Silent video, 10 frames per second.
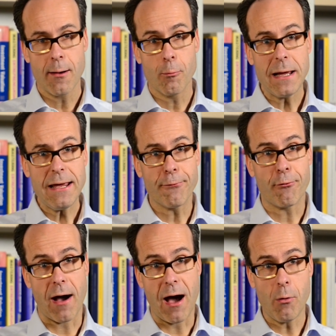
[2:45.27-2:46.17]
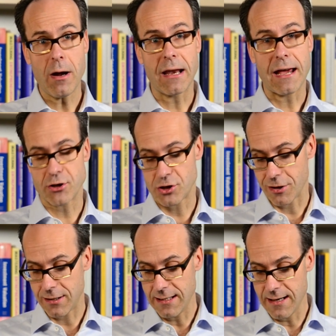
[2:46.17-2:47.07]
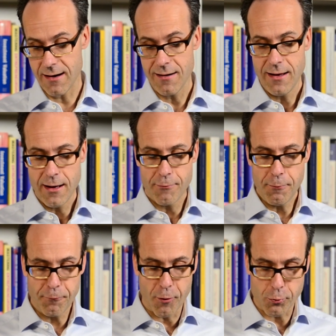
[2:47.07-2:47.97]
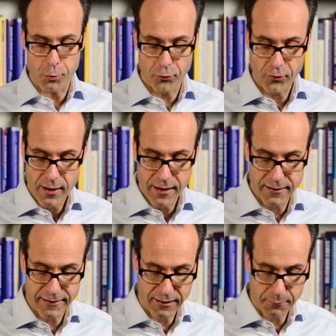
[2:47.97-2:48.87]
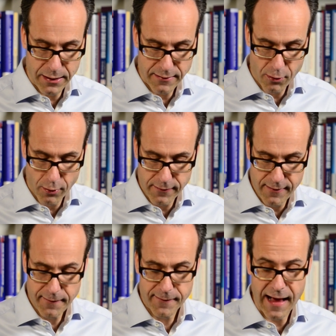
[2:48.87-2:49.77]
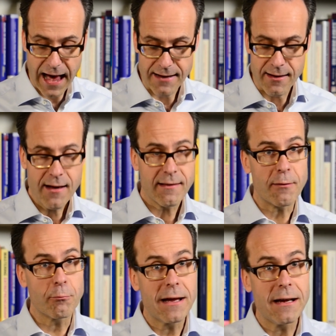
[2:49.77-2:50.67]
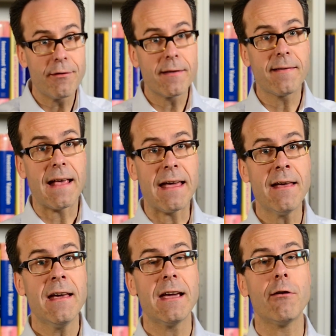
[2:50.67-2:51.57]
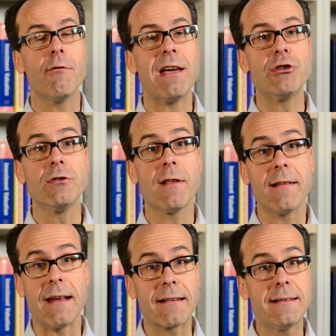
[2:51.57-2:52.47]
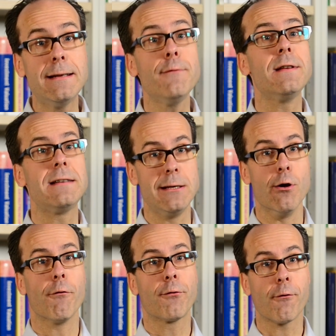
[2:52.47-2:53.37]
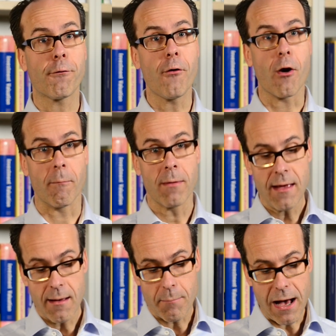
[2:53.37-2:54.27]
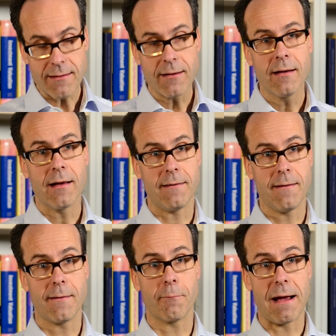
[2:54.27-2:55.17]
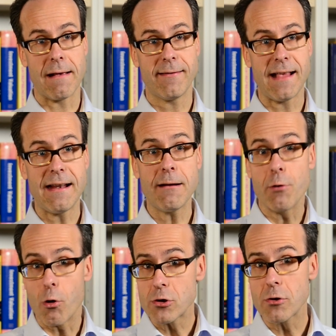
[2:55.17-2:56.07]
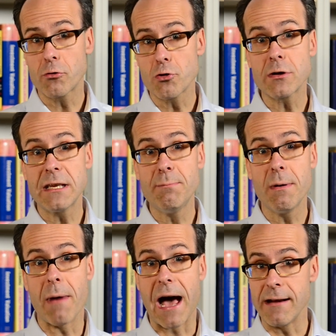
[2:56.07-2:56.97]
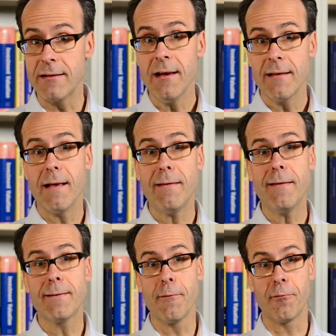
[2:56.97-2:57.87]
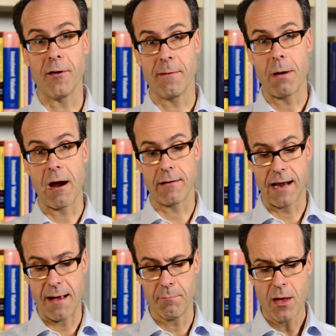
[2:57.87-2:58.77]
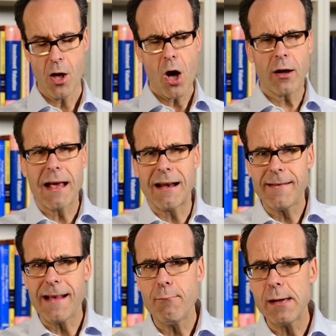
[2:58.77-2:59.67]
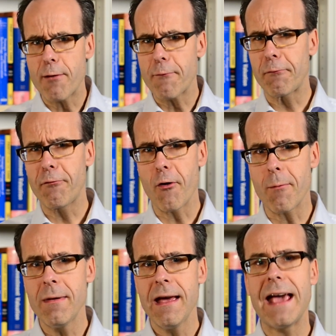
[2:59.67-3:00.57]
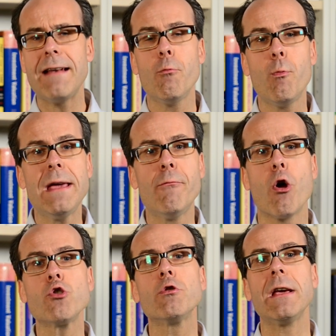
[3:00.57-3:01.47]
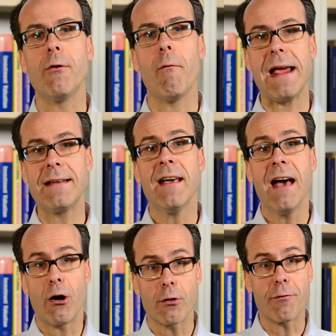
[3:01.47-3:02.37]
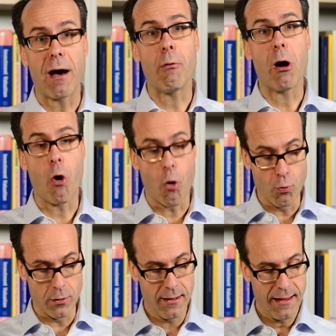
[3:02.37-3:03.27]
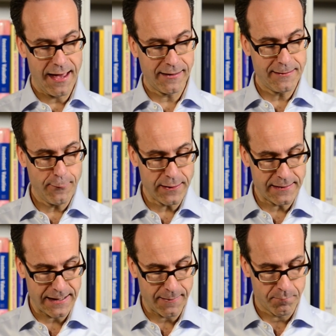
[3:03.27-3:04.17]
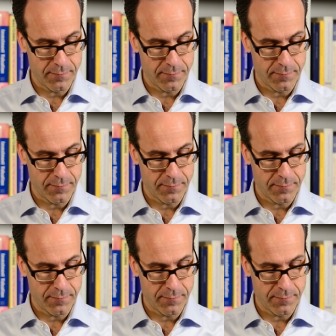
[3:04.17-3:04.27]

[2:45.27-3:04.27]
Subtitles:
We, for our lecture here, will focus a little bit on this side, that really we say innovation is an activity of the firm. But, and this is why I said it, we also should keep in mind this is different paradigm. Okay, let's say we are a firm and we want to innovate out of our own activity.